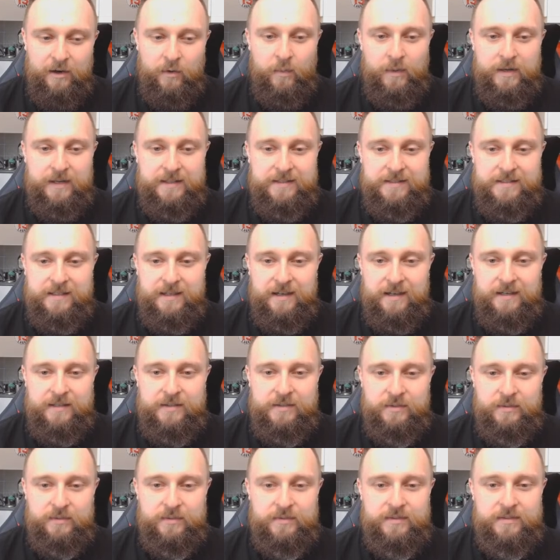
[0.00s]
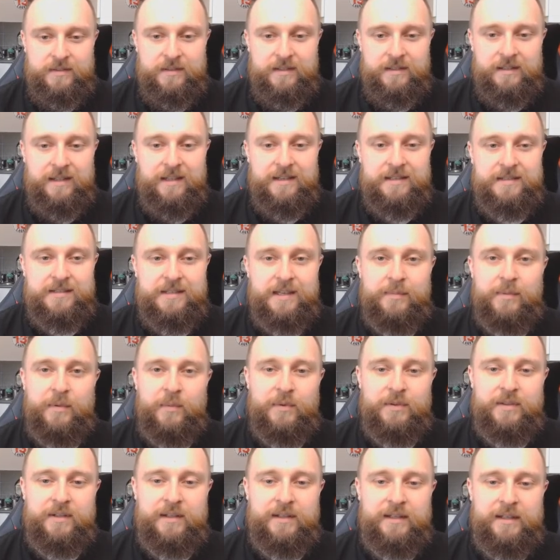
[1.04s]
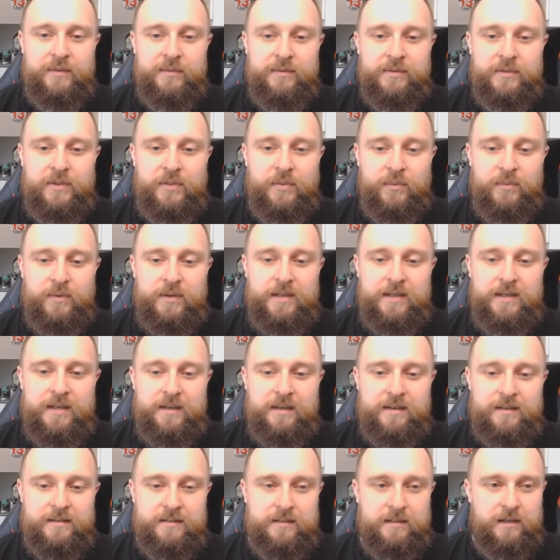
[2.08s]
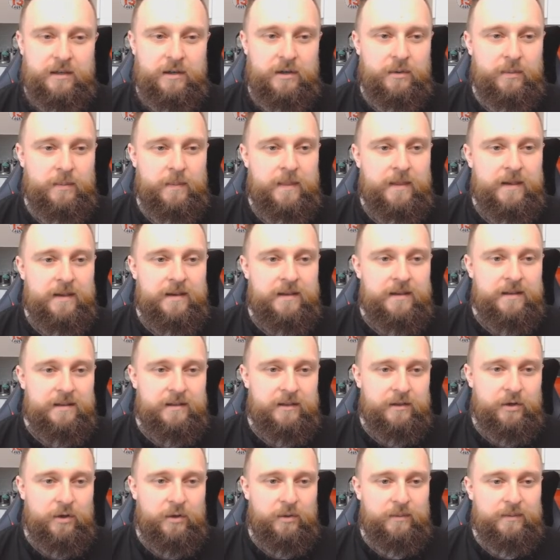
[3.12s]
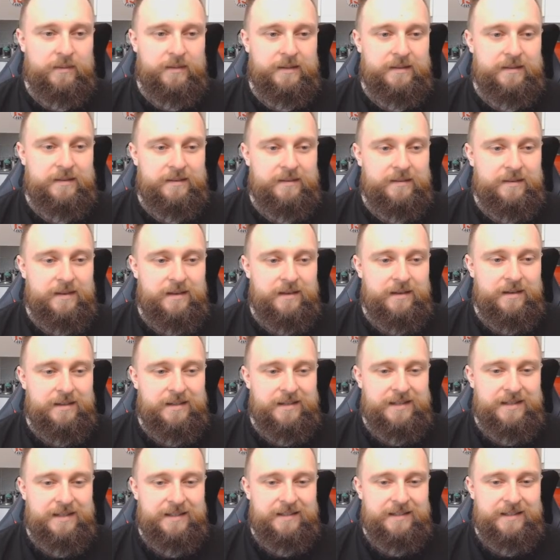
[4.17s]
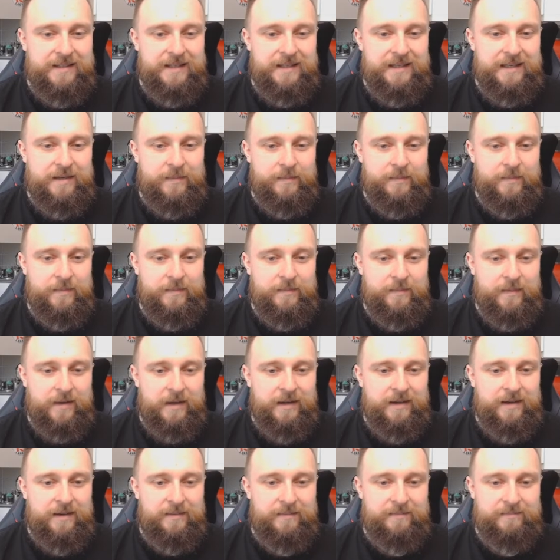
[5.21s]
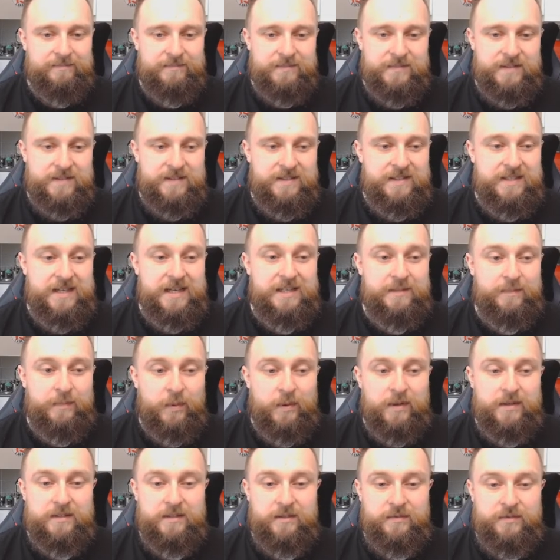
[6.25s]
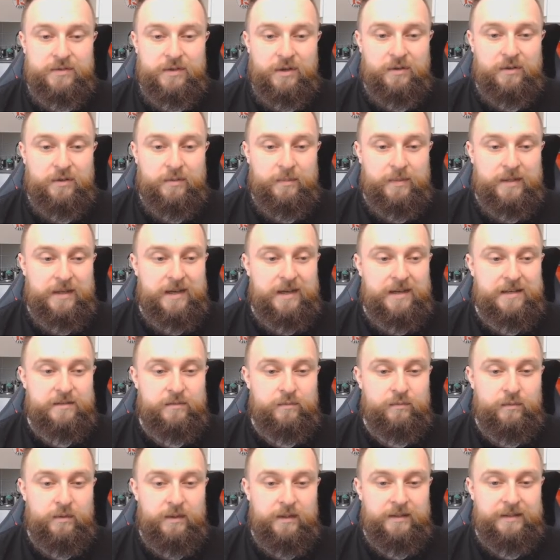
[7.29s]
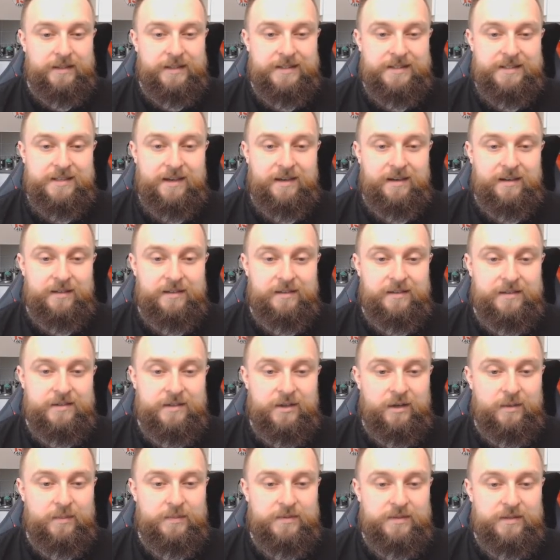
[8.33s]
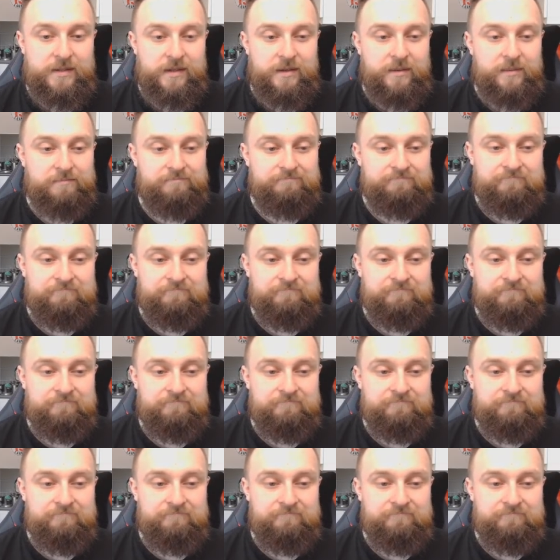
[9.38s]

are winning titles. The last time they won the league was 3 years ago. They're currently 3rd in the league, 6 points off Tottenham, but it is really tight at the top, so